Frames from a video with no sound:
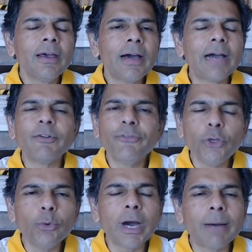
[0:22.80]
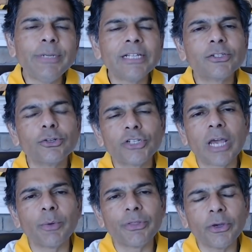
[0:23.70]
I have a few updates to
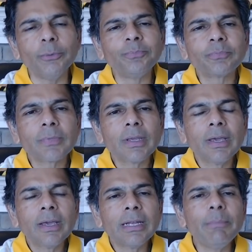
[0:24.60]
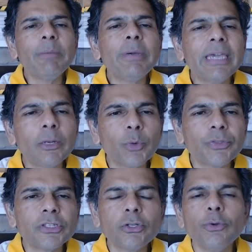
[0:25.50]
share with you. Let me begin with
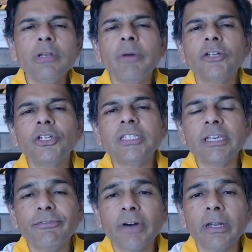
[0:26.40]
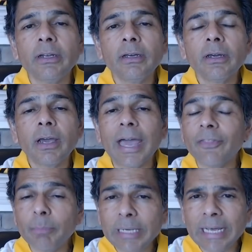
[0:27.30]
the Student Emergency Fund and
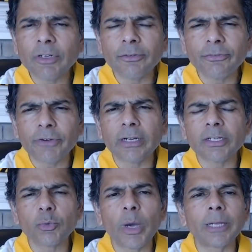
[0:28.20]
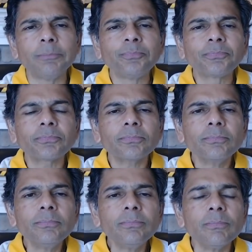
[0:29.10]
the Benevolent Fund as well.
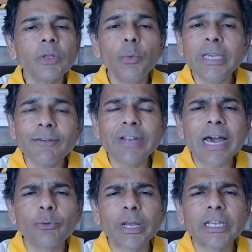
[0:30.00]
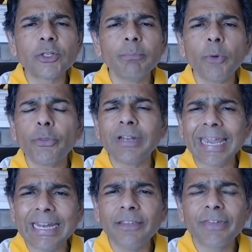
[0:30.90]
We have now raised more than
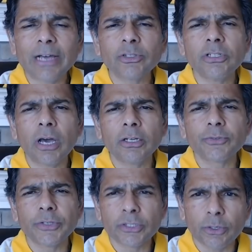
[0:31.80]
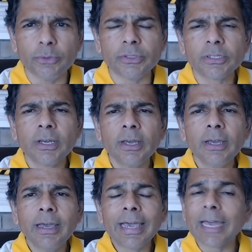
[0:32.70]
$80,000 for students
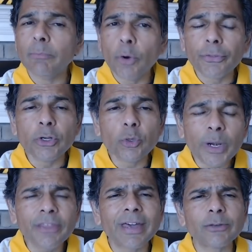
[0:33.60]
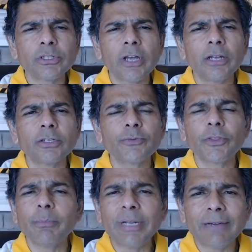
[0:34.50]
and more than $20,000 for
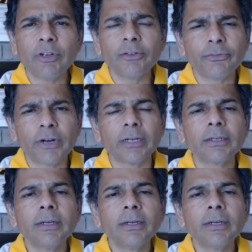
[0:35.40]
the Benevolent Fund.